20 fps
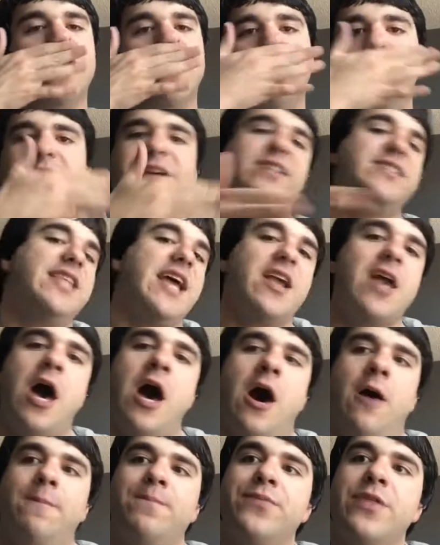place they
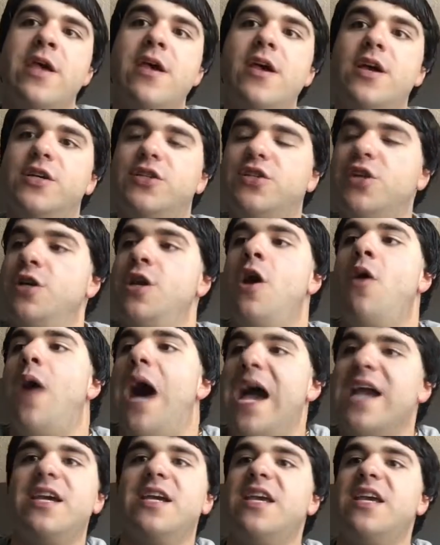go. So no,
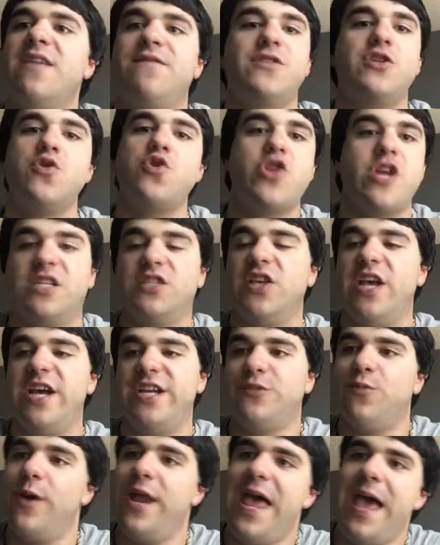I could give two shits
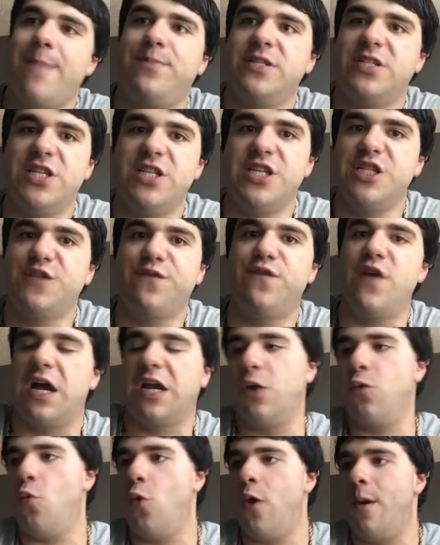less what happens to this
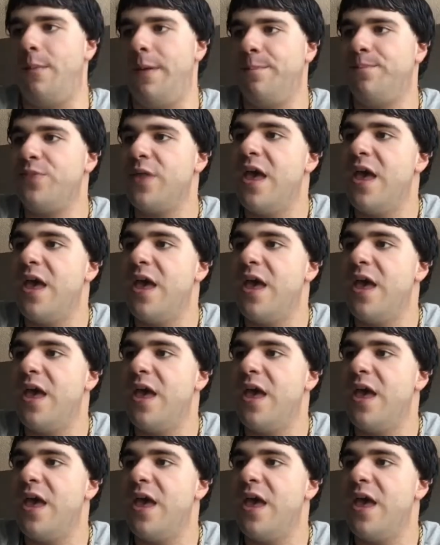fucking woman.